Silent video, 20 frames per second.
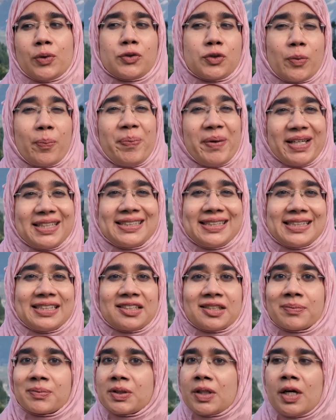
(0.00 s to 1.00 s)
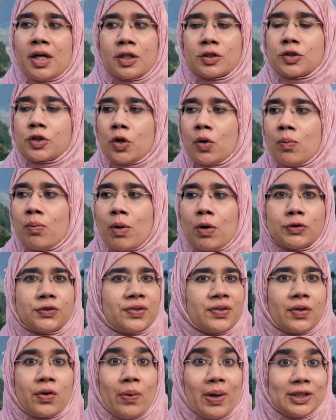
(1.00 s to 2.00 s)
those are big systems, so most of
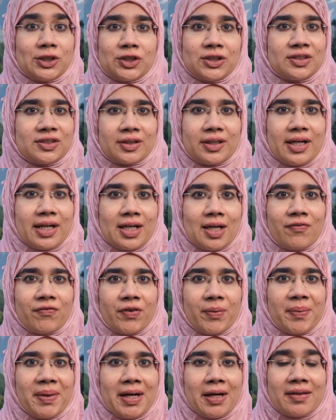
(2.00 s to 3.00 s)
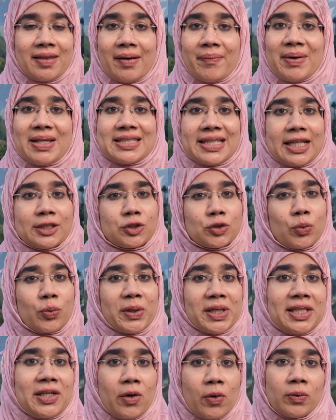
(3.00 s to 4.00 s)
the questions are going to come from there. That means I should
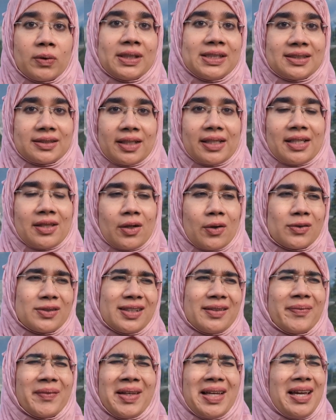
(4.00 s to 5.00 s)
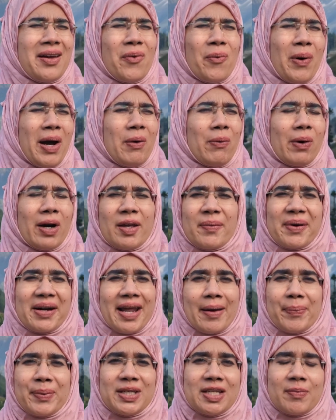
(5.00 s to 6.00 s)
really only study those. And why worry about
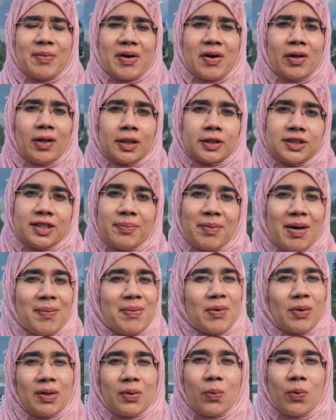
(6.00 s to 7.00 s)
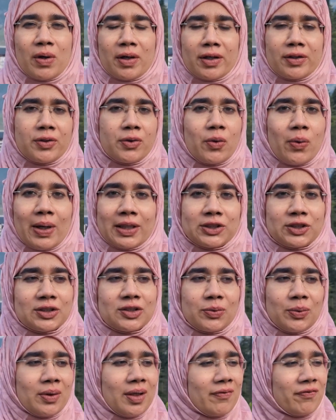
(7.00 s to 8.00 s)
epidemiology? Maybe only 1 or 2
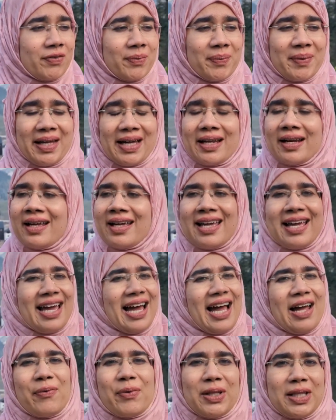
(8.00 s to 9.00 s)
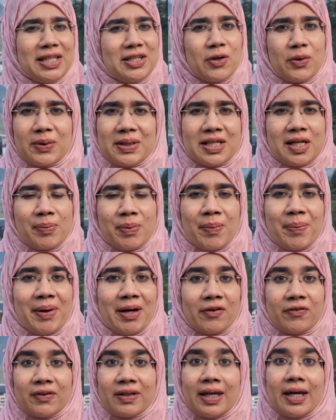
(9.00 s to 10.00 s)
questions will come from that. I really don't need to
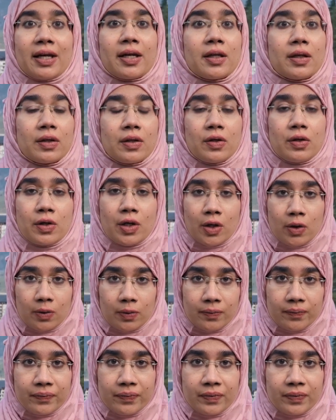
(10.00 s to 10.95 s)
prepare for that. No.